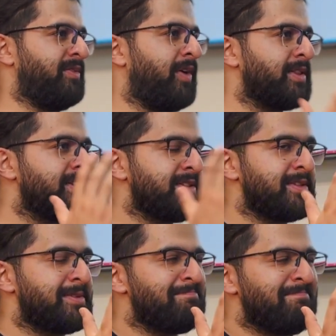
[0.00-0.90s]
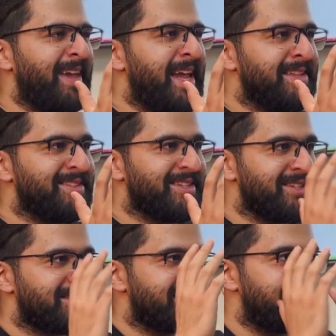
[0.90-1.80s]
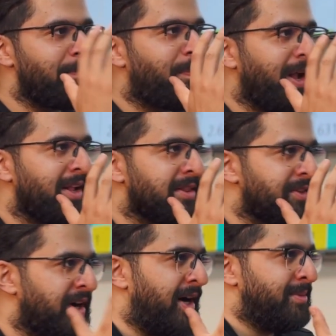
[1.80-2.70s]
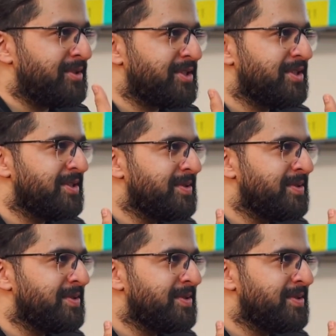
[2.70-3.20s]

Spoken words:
What is it in simple terms?